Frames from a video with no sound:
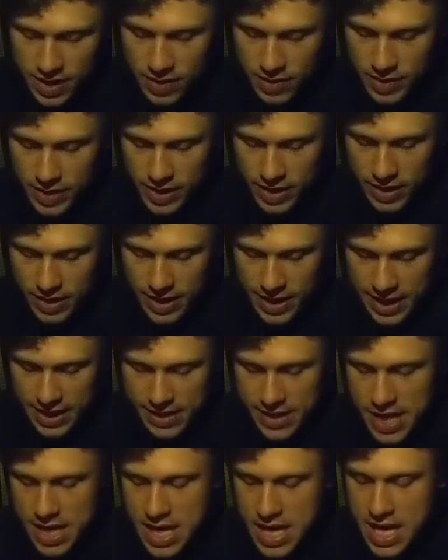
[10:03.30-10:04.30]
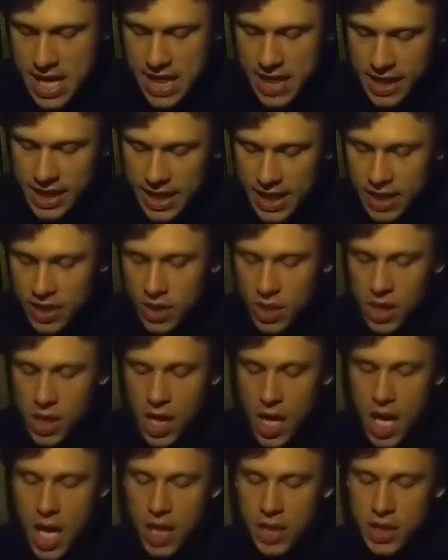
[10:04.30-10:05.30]
don't want to hear it again. The king
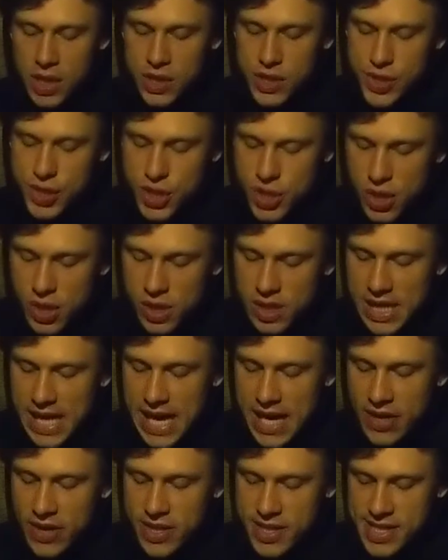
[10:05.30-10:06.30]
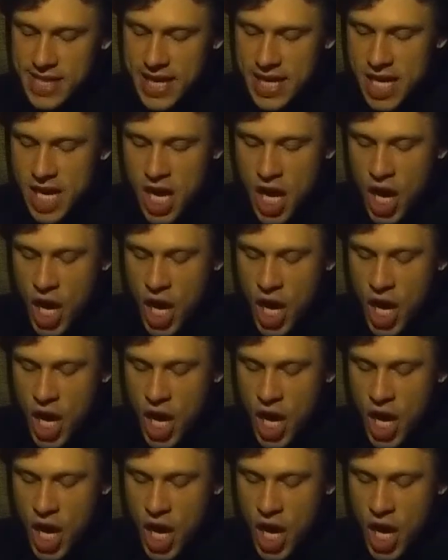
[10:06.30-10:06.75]
looked sternly at her and said,